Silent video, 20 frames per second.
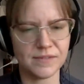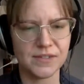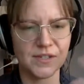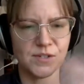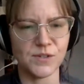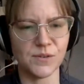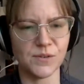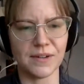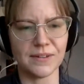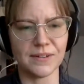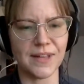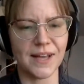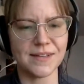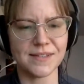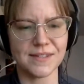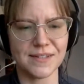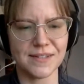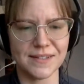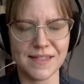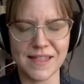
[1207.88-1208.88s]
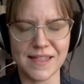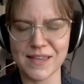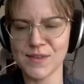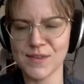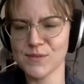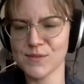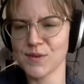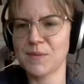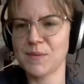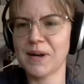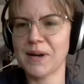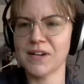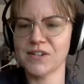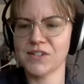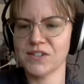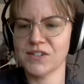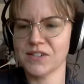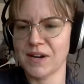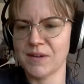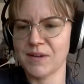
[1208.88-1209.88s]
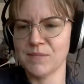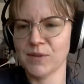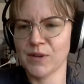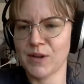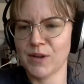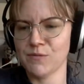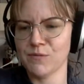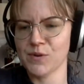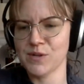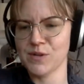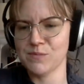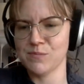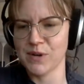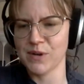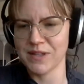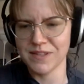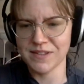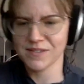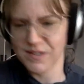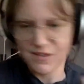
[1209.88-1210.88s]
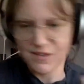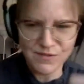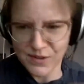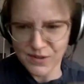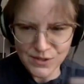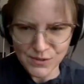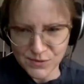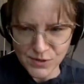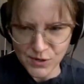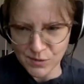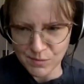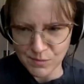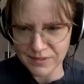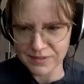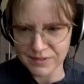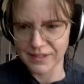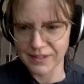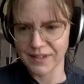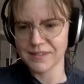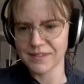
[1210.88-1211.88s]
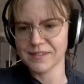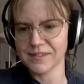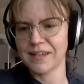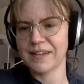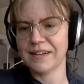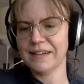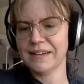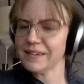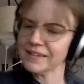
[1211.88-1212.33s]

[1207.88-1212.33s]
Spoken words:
do our lesson. Thank you so much. I'm looking forward to putting this stuff on YouTube, like I said.